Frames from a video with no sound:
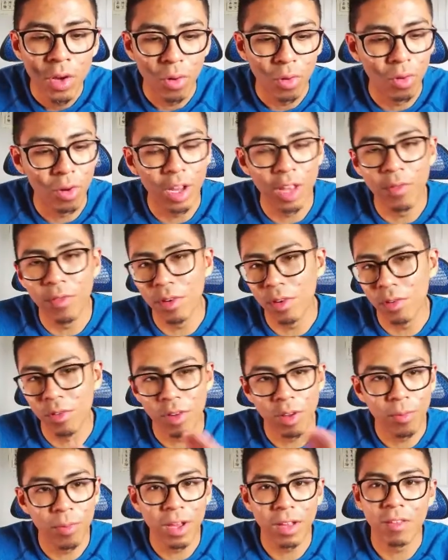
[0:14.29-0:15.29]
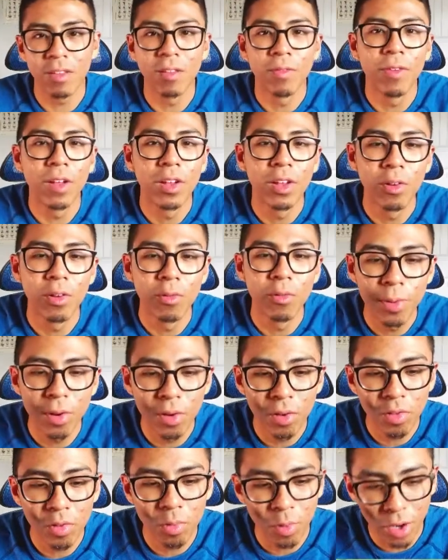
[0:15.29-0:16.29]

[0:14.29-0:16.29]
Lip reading: or even going back to the Valley of Repose,